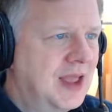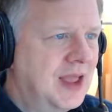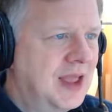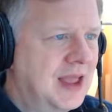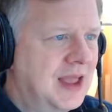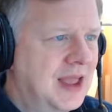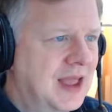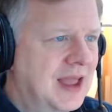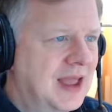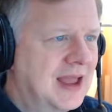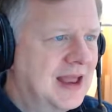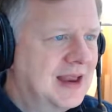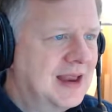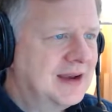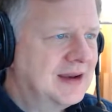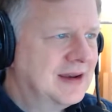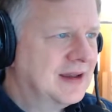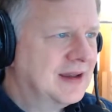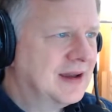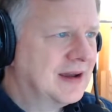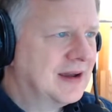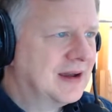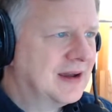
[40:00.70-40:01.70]

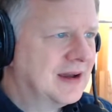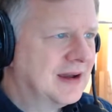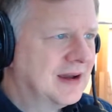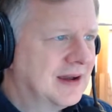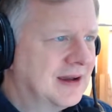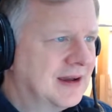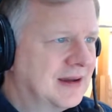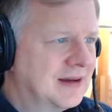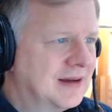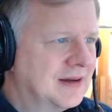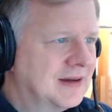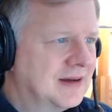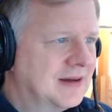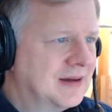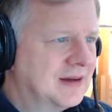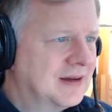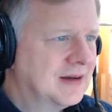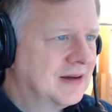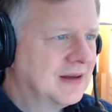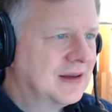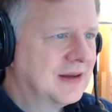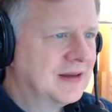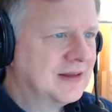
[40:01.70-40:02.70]
and
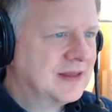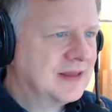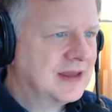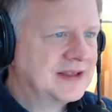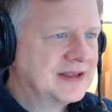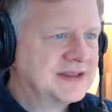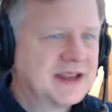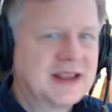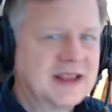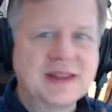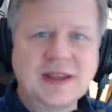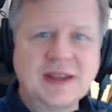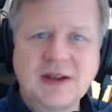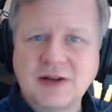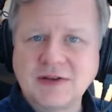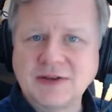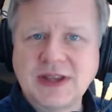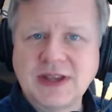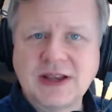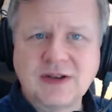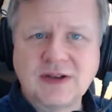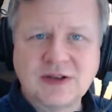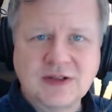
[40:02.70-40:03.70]
they said
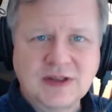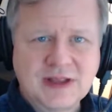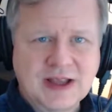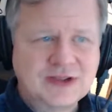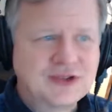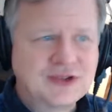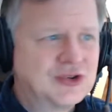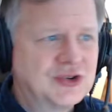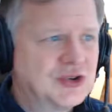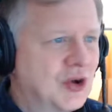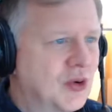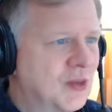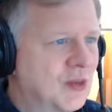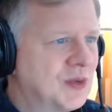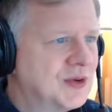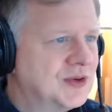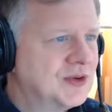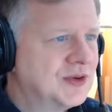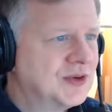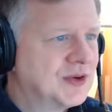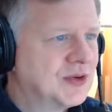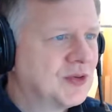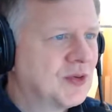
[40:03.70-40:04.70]
they'll let you know
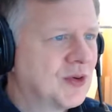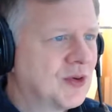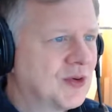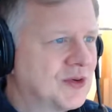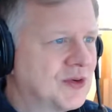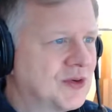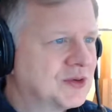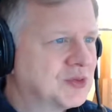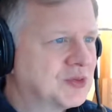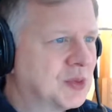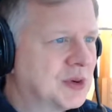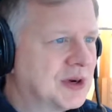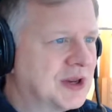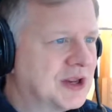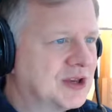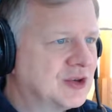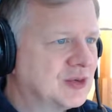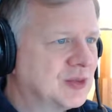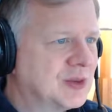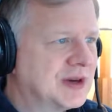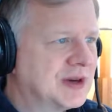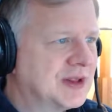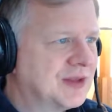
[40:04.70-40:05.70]
when you can order a
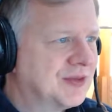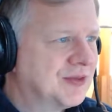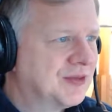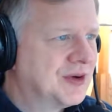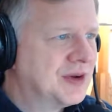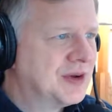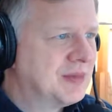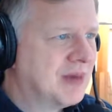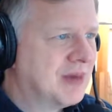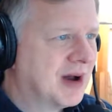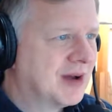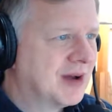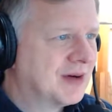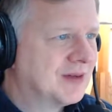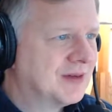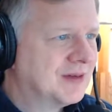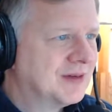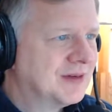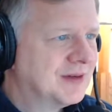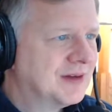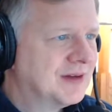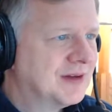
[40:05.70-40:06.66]
2023 model